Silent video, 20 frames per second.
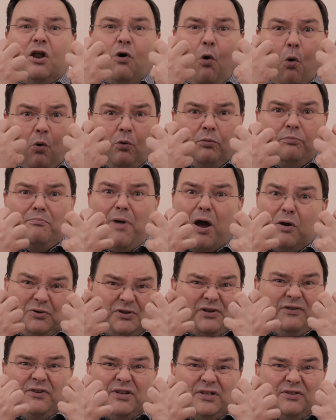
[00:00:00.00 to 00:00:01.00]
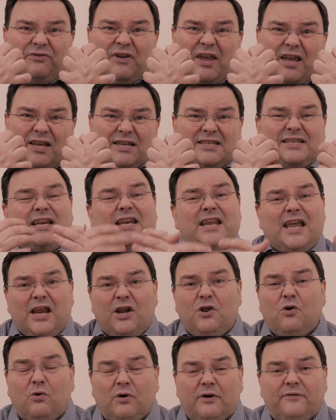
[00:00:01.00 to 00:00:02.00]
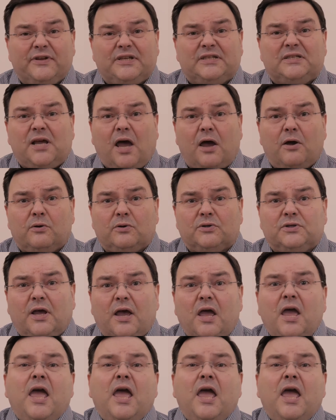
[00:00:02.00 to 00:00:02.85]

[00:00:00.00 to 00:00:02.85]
all, most of his fingers and nearly all of his toes.